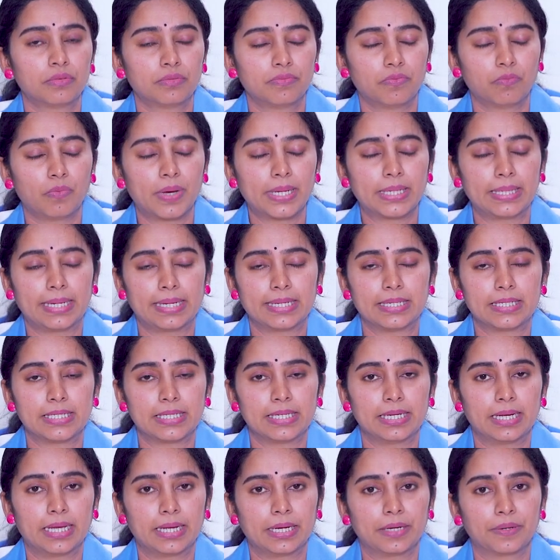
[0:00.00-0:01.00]

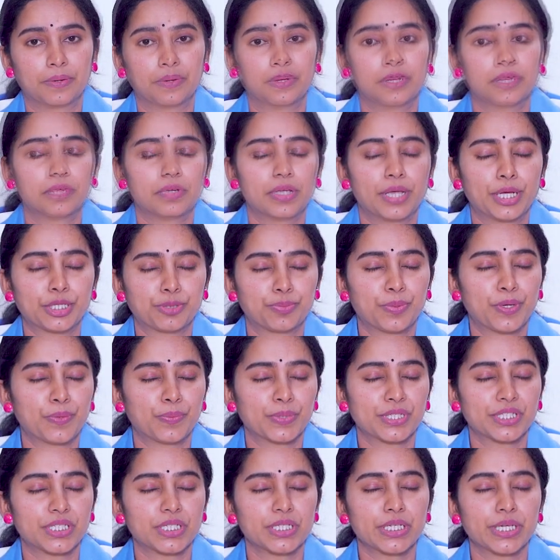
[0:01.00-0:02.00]
199.
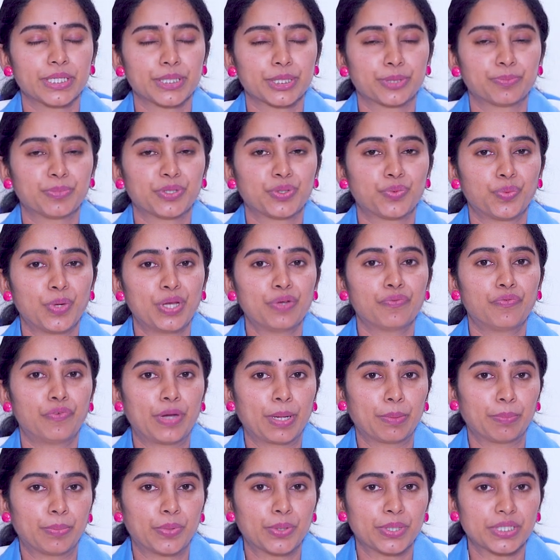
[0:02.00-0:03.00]
HbA1c is between
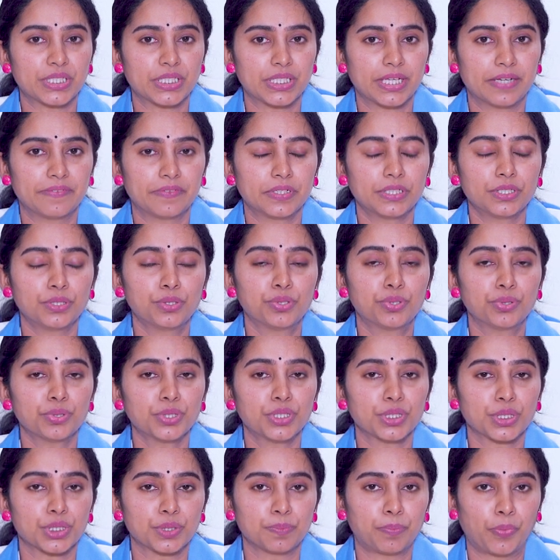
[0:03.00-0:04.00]
5.7 to
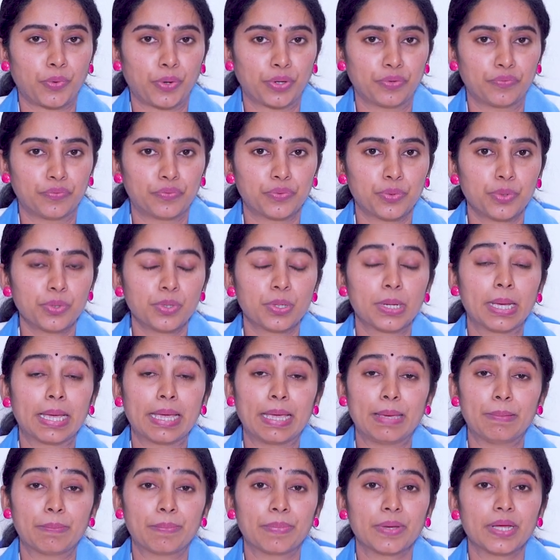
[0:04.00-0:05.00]
6.4.
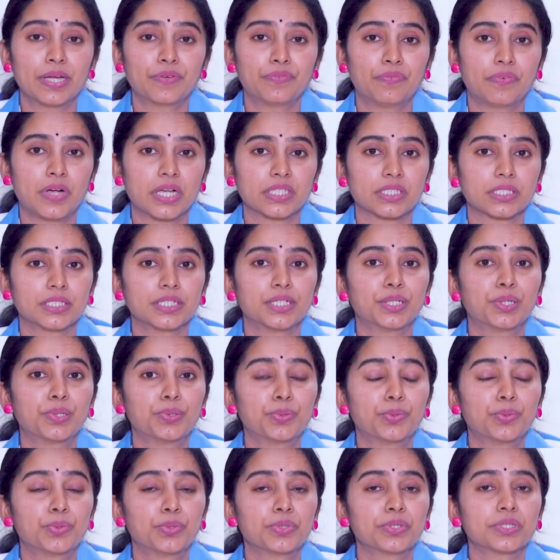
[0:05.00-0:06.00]
Impaired fasting
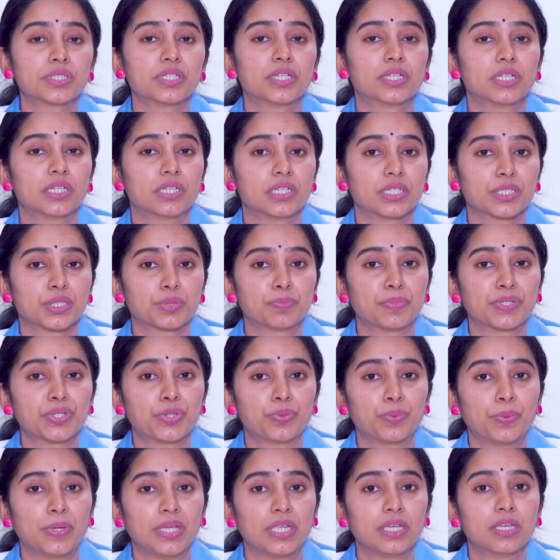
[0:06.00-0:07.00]
glucose is
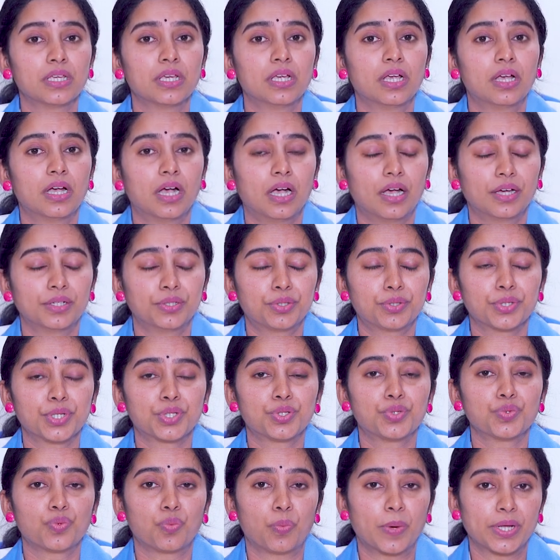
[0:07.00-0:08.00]
between
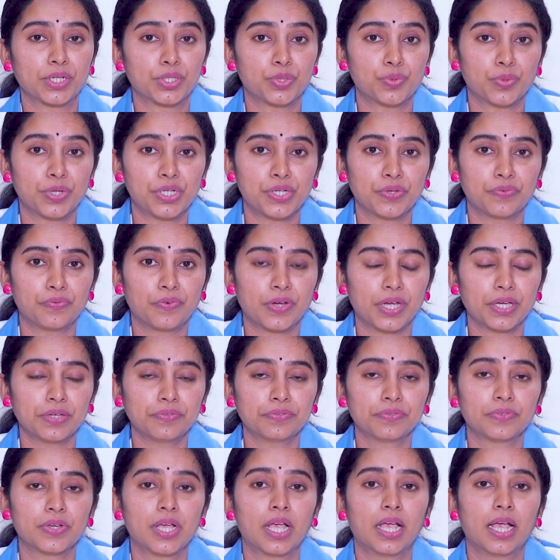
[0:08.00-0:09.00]
100 to
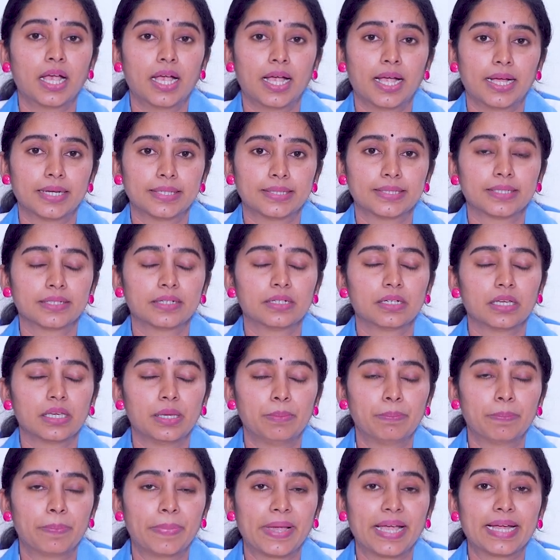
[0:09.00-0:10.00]
125. And
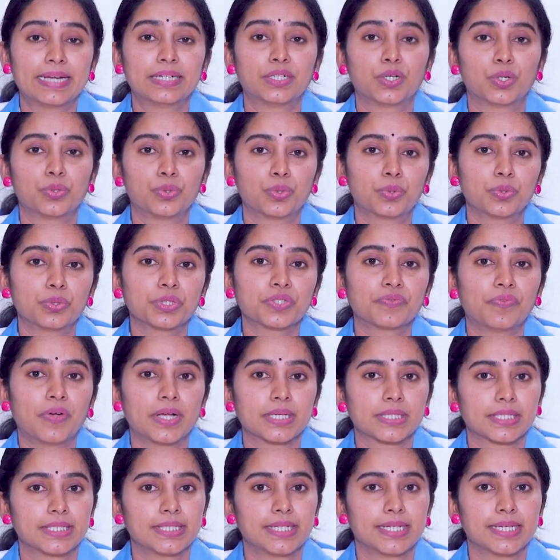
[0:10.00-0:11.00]
impaired glucose
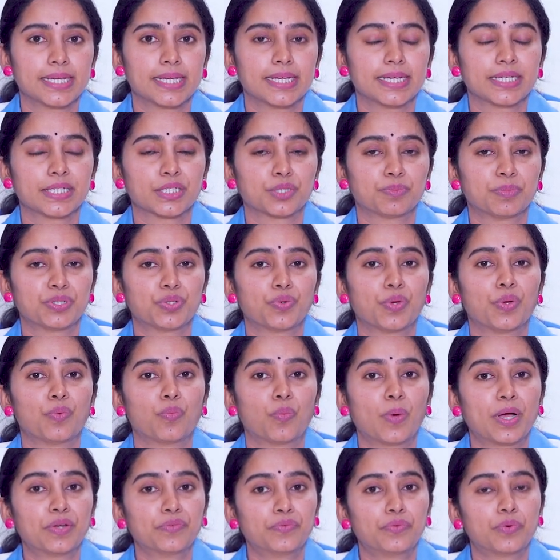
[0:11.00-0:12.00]
fasting is
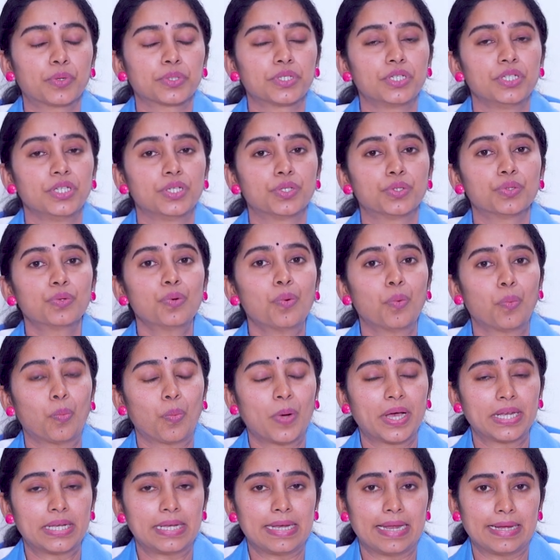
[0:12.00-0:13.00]
between 140 to
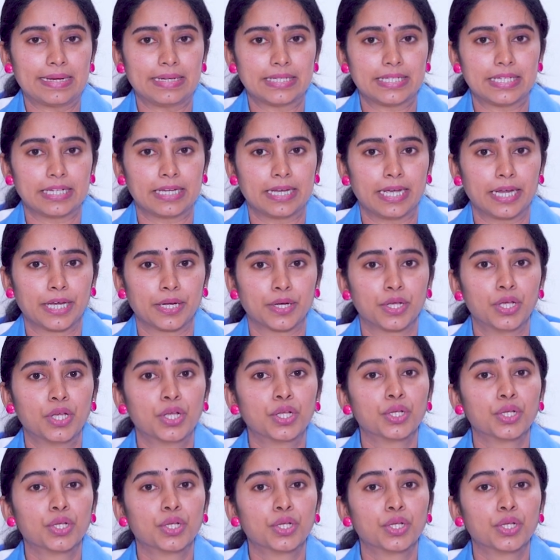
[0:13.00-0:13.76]
199.